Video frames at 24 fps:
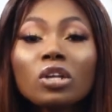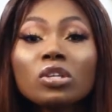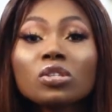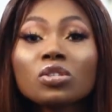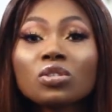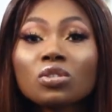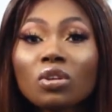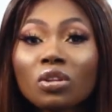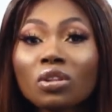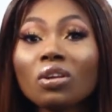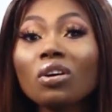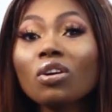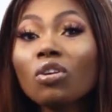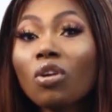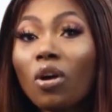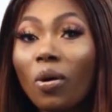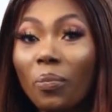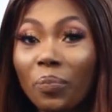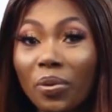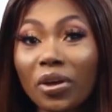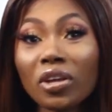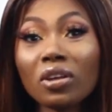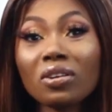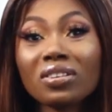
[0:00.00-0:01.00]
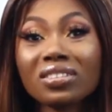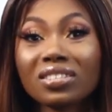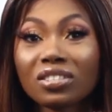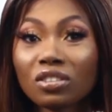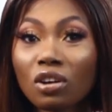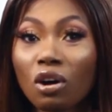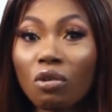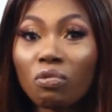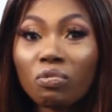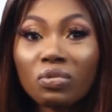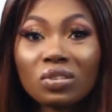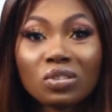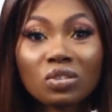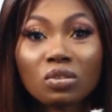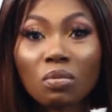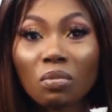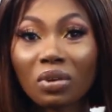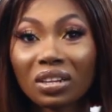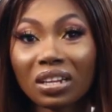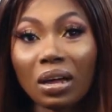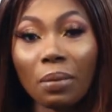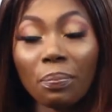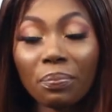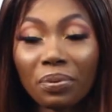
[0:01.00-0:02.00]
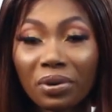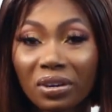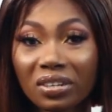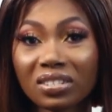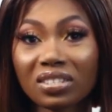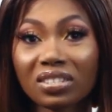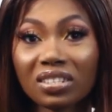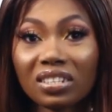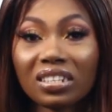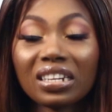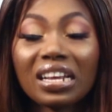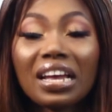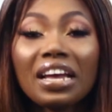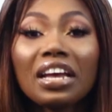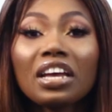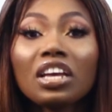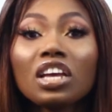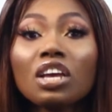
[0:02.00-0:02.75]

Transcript: So don't compare yourself with some other person.